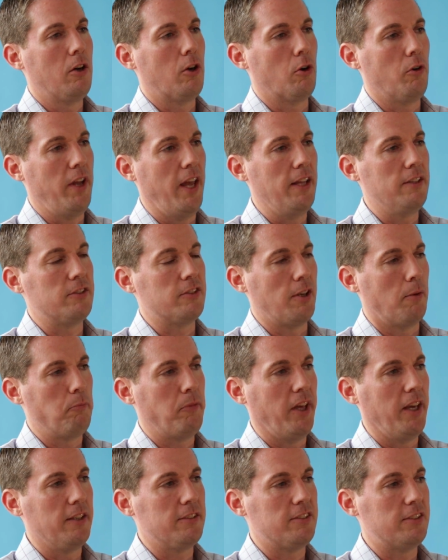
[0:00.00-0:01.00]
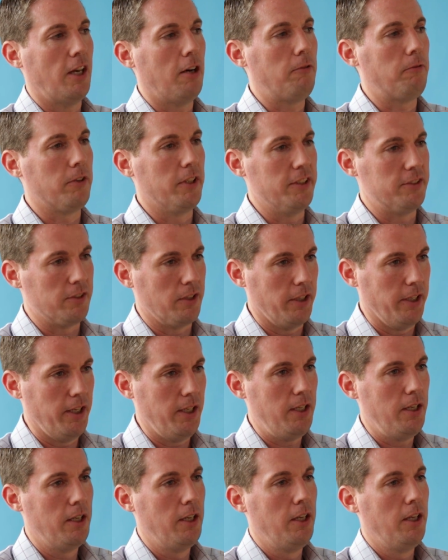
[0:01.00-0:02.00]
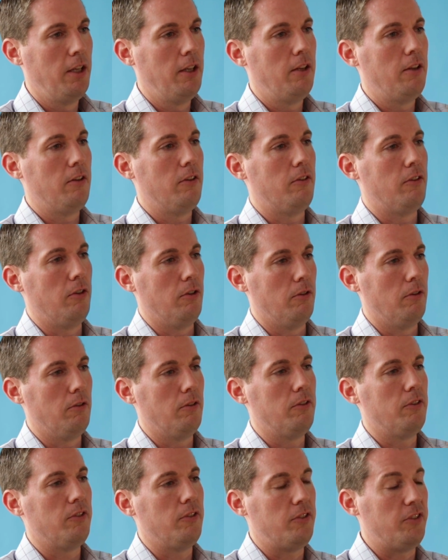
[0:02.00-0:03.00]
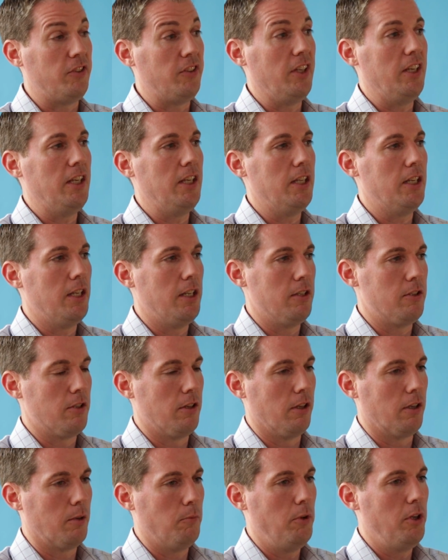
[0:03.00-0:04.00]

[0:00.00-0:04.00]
Create something selflessly to seed into the